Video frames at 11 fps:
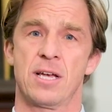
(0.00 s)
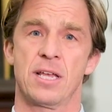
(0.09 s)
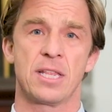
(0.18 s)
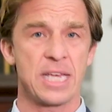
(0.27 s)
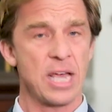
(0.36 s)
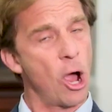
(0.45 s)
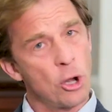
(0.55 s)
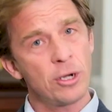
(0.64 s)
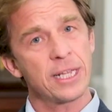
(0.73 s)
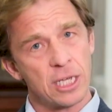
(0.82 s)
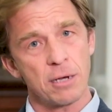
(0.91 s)
the
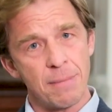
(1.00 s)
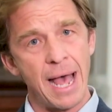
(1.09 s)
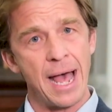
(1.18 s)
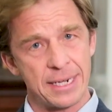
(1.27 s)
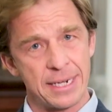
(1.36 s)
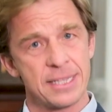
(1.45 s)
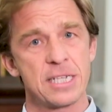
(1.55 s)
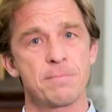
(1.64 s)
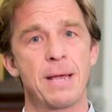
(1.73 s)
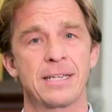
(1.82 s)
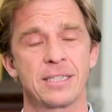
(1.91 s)
only command in
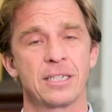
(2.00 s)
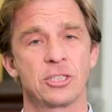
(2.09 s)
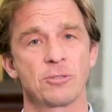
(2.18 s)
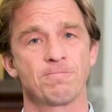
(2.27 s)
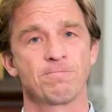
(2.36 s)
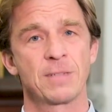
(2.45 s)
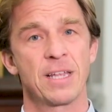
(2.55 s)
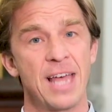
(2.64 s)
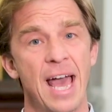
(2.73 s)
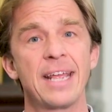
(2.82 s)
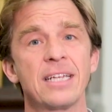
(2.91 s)
this passage,
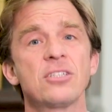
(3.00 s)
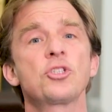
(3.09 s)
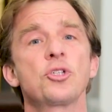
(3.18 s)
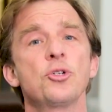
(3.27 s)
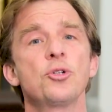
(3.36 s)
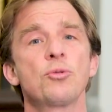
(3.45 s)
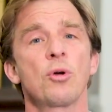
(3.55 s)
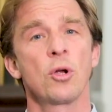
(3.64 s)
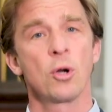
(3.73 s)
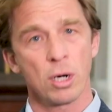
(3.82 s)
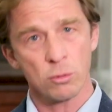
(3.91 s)
that is to
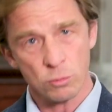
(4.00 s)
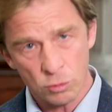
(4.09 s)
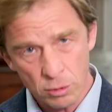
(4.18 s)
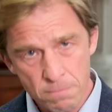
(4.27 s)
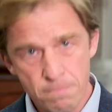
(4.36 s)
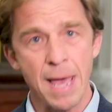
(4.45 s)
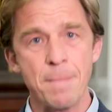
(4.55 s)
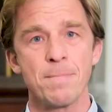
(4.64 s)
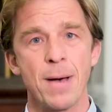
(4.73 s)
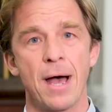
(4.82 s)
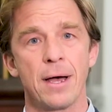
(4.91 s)

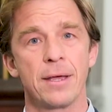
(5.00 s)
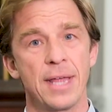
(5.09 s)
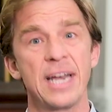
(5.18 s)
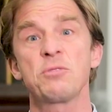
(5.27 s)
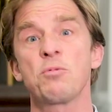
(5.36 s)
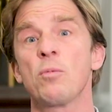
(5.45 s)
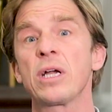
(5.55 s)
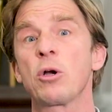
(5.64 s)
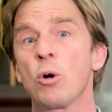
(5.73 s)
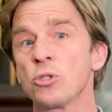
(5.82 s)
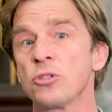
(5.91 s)
remember. That is what we're
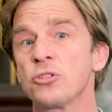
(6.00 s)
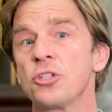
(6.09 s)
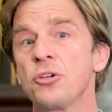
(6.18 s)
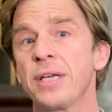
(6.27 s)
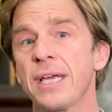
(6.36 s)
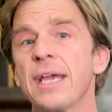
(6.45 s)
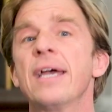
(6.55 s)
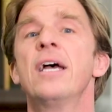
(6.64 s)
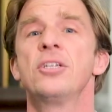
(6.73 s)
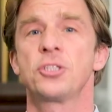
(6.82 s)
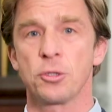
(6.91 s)
called on to do here,
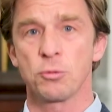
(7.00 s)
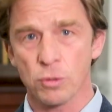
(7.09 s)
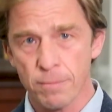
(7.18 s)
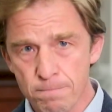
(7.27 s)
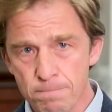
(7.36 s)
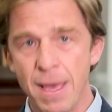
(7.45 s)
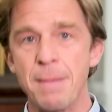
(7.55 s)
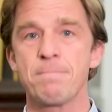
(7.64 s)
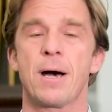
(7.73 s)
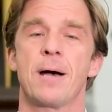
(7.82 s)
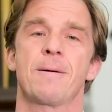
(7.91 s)
to
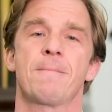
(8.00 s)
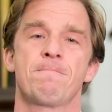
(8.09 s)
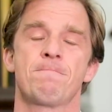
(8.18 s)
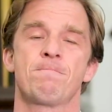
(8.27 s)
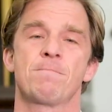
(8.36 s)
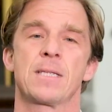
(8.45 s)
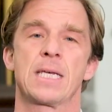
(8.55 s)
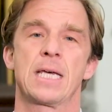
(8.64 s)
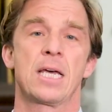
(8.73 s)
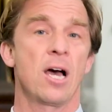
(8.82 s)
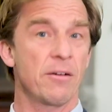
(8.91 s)
remember.
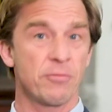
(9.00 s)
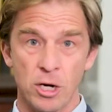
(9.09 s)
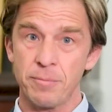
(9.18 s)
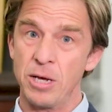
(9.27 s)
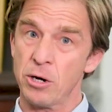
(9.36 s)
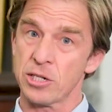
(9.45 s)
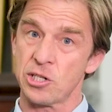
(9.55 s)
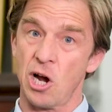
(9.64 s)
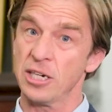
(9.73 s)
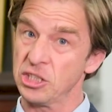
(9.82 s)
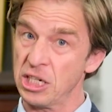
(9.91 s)
I've got to be honest,
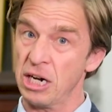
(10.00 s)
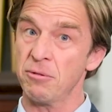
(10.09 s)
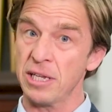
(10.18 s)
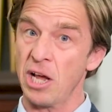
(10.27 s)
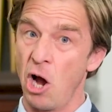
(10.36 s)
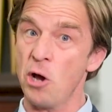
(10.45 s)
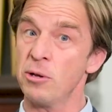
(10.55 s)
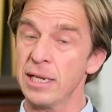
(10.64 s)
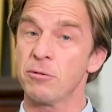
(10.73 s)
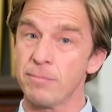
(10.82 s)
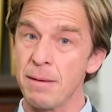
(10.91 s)
I generally
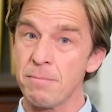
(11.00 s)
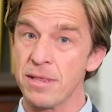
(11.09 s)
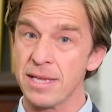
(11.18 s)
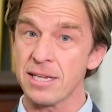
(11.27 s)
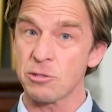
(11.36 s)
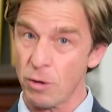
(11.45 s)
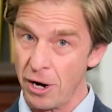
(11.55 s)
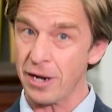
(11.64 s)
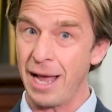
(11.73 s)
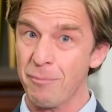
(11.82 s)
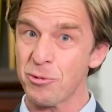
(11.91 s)
only remember this when
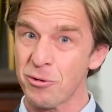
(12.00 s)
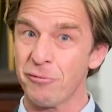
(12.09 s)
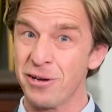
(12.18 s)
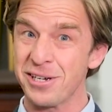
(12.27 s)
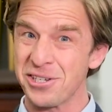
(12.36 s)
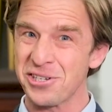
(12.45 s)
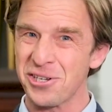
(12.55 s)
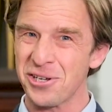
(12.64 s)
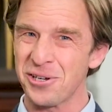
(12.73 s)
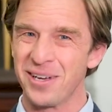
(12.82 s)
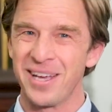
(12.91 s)
I come to Ephesians
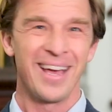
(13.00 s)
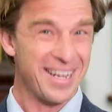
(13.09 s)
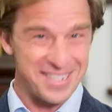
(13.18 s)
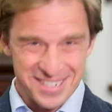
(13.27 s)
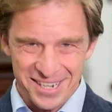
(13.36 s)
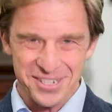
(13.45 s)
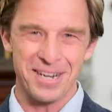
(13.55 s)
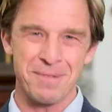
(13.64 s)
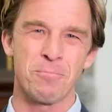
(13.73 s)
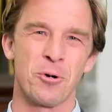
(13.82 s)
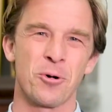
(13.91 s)
2. It's such an
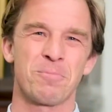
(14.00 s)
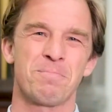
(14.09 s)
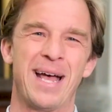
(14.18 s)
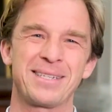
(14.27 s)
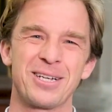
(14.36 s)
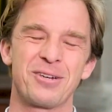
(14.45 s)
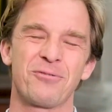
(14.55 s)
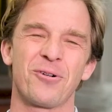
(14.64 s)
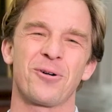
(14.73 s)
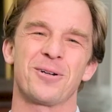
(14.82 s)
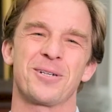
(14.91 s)
important passage
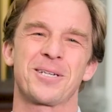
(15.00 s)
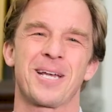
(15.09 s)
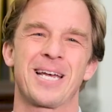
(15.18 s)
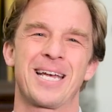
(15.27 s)
for us.